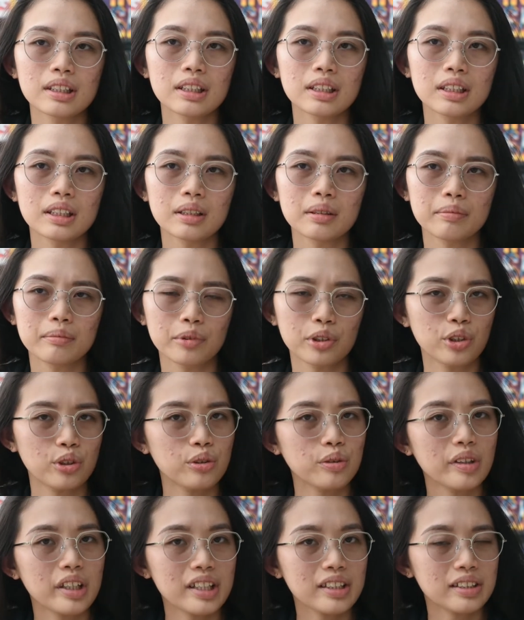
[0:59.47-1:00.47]
um,
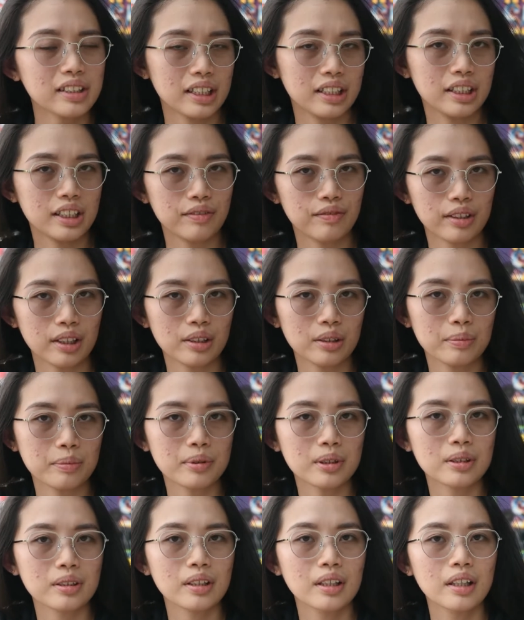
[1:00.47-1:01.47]
curates and
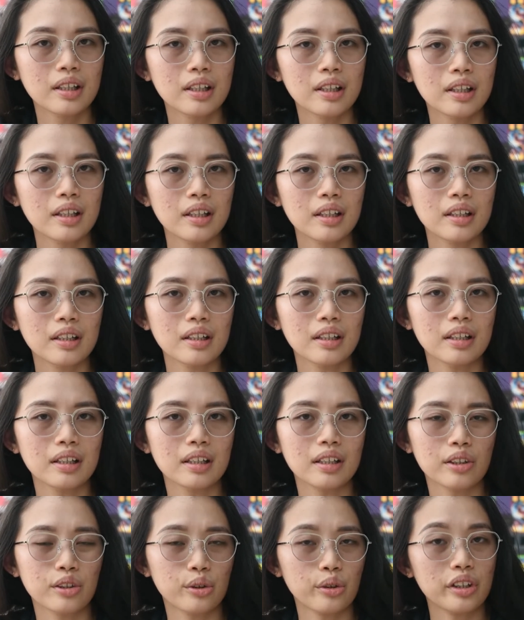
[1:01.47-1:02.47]
develops
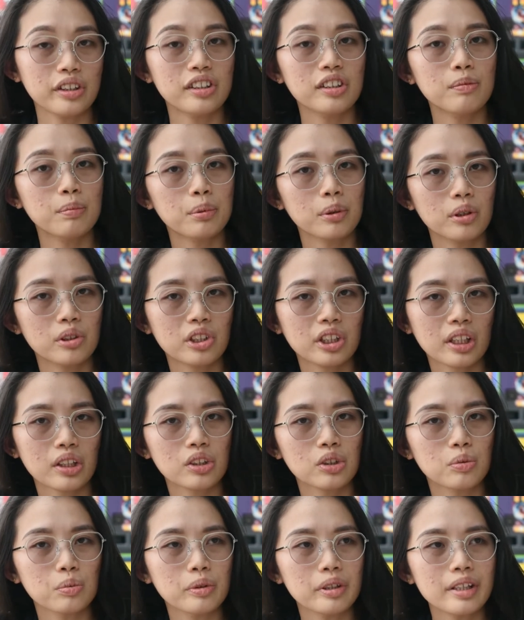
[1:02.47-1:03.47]
uh, creative
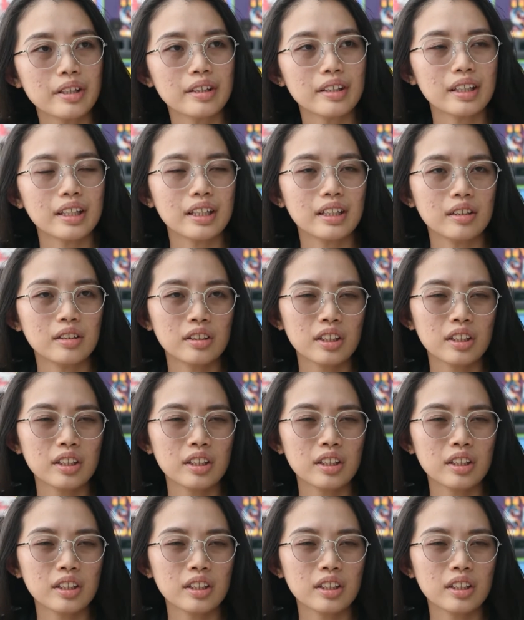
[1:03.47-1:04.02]
projects with a